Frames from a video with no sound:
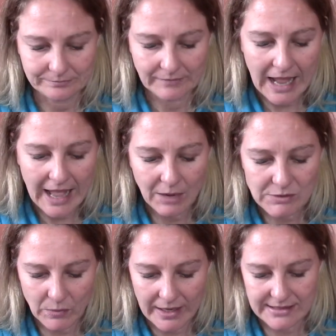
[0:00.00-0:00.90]
and I
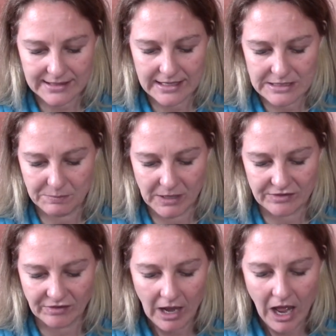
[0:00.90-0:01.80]
was quite excited
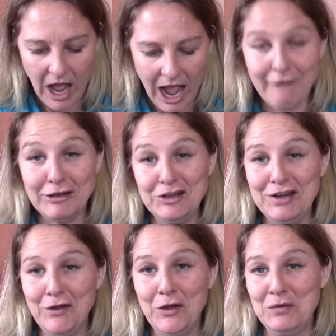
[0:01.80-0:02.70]
because I've actually
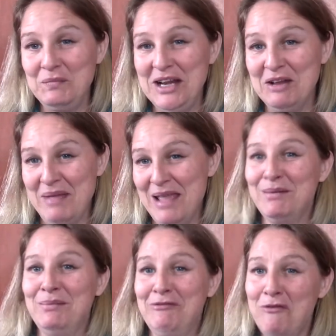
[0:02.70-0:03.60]
never heard of Predo
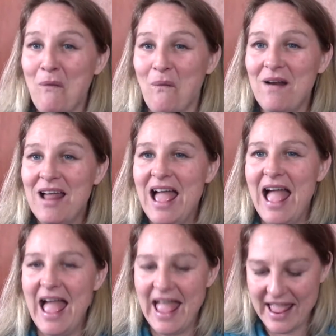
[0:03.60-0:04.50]
Baby before.
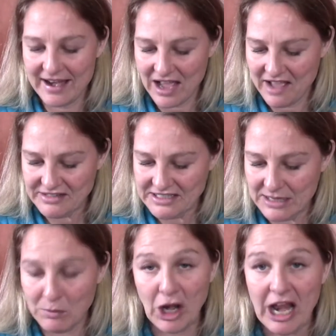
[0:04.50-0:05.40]
And I haven't
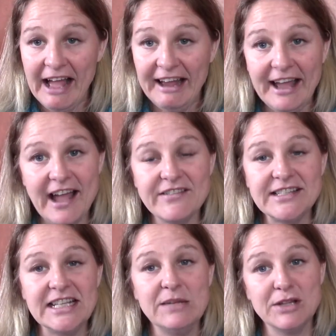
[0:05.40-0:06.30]
seen them online, I
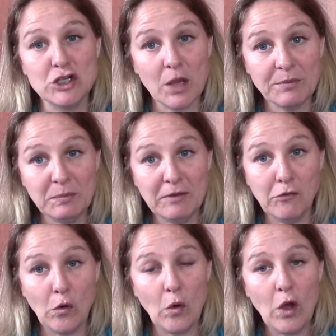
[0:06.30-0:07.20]
haven't seen them in the shops
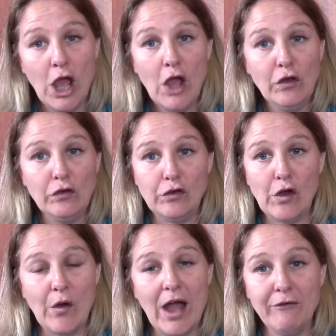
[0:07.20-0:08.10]
before,
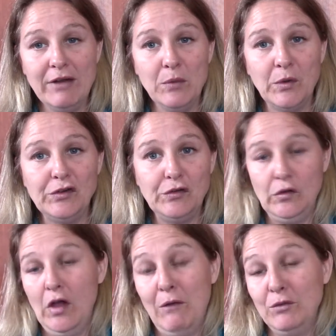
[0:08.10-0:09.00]
so I
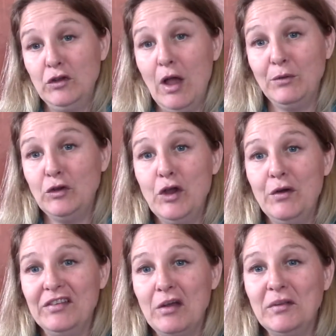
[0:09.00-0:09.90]
was
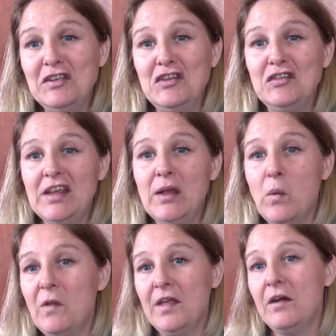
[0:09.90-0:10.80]
curious. I wanted to see
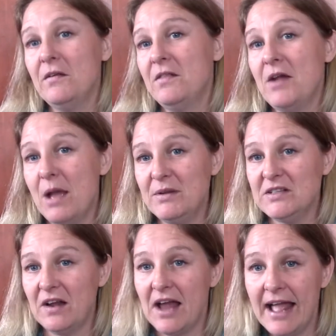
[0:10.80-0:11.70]
what their
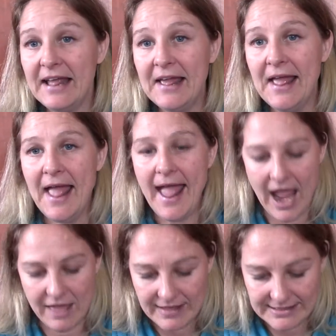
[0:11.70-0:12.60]
nappies are like,
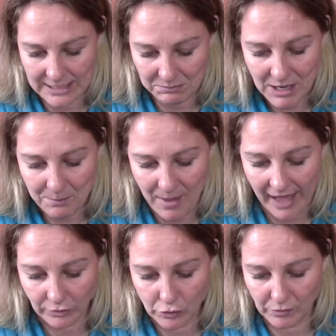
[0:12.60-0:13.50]
and they sent me a
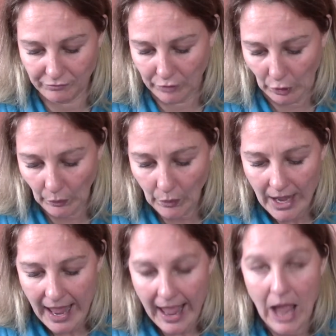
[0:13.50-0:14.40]
pack to review,
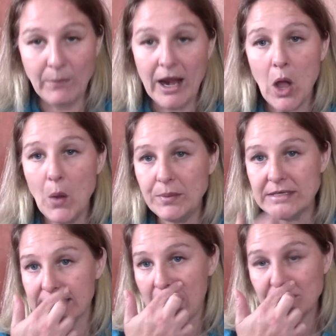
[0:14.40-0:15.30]
and when I
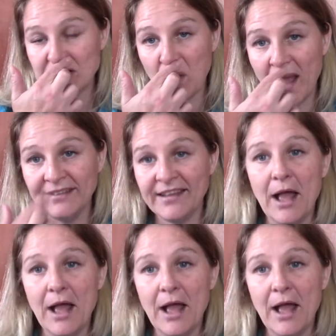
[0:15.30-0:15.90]
opened it I was quite